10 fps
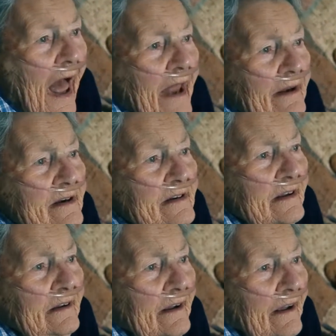And
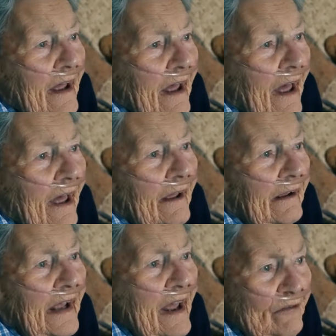
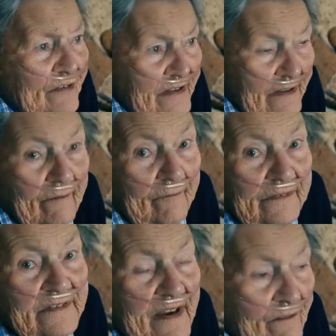Kevin,
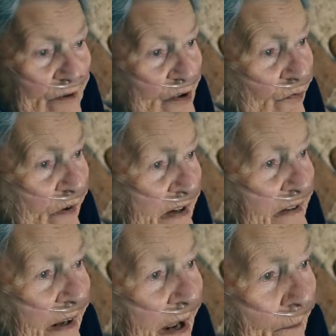David's
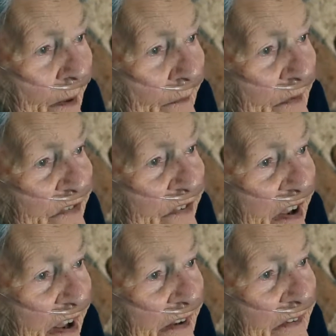friend, came up the
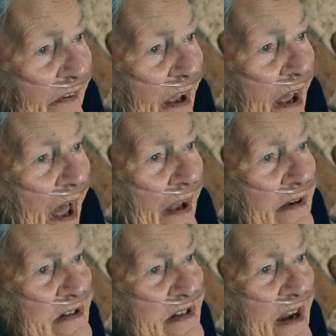stairs
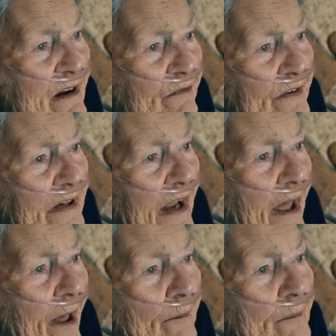and David
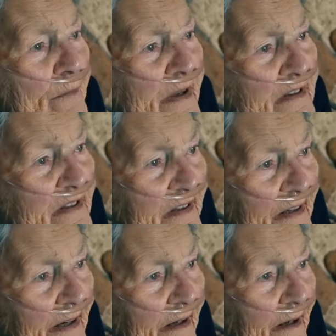
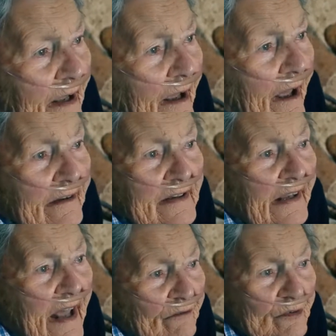immediately,
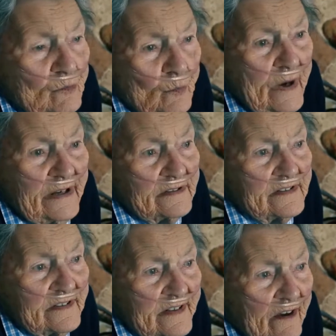Kevin
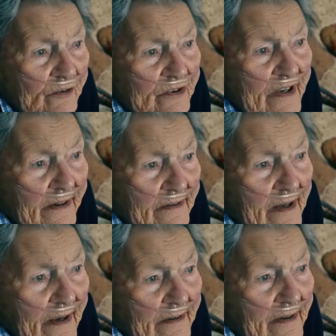went and dialed
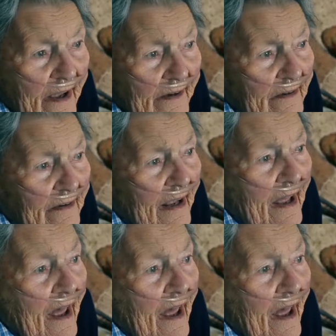999.